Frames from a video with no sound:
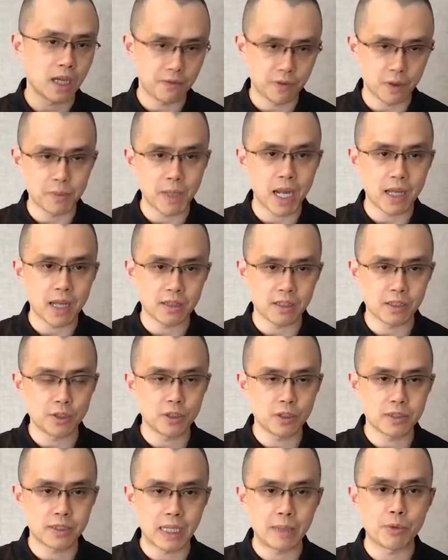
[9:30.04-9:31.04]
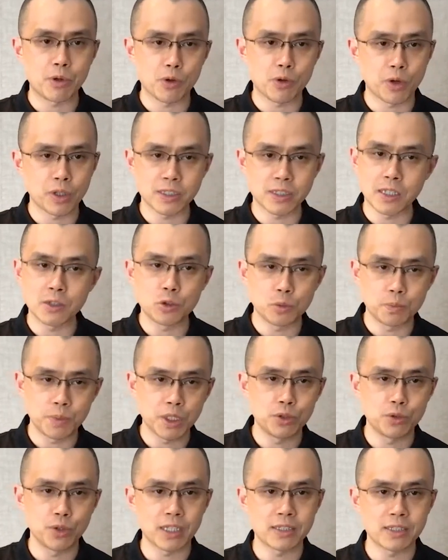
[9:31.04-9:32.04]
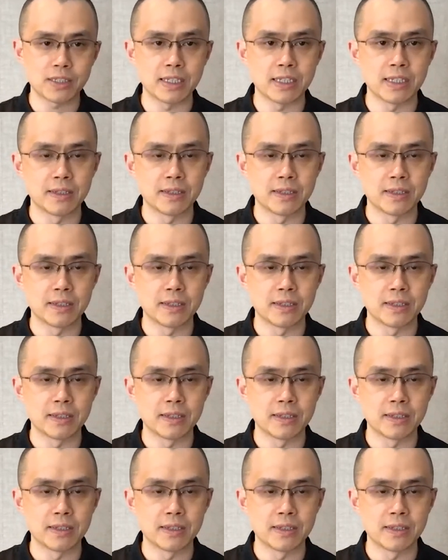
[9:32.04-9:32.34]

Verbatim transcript: from other stablecoins into BUSD.